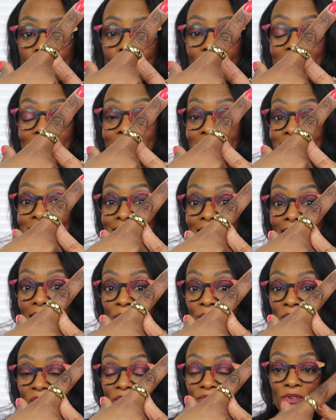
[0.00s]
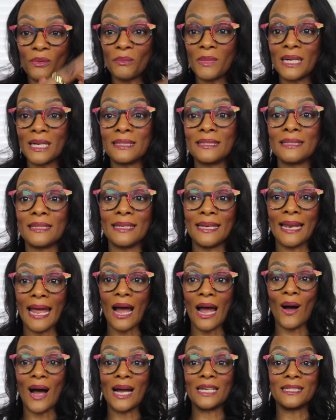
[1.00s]
my Night Sky ring for months
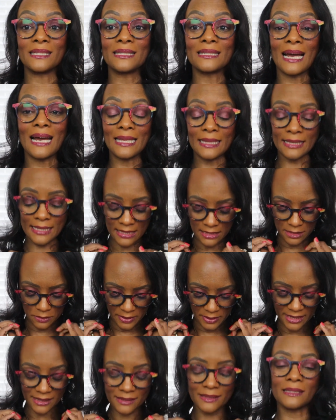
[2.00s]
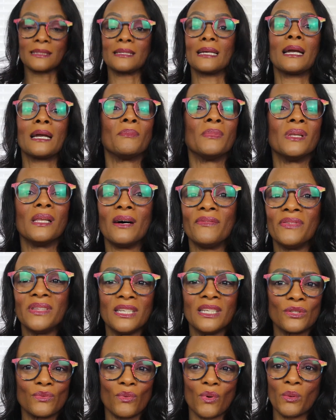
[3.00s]
now. I just got these pieces and I'm loving
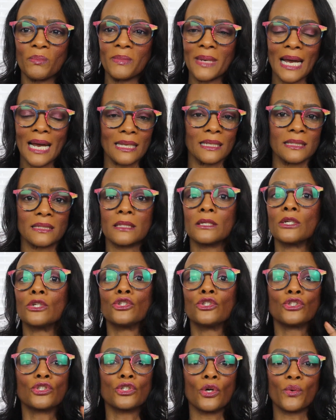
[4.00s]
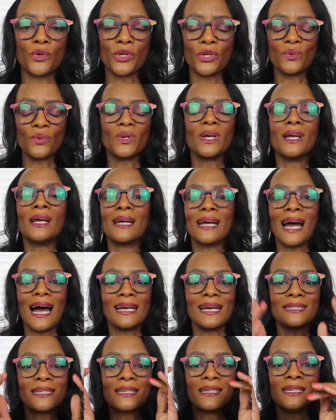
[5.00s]
this rope necklace. So cute.
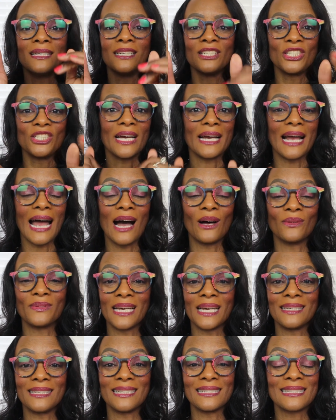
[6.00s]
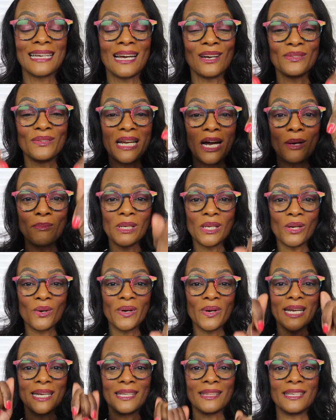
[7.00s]
Guys, check out that discount down
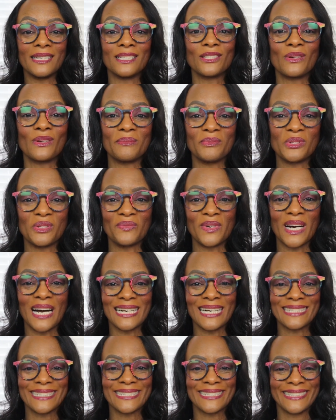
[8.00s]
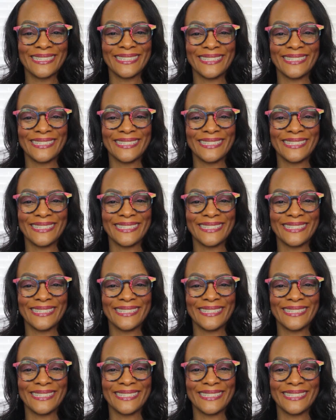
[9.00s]
below in the description box.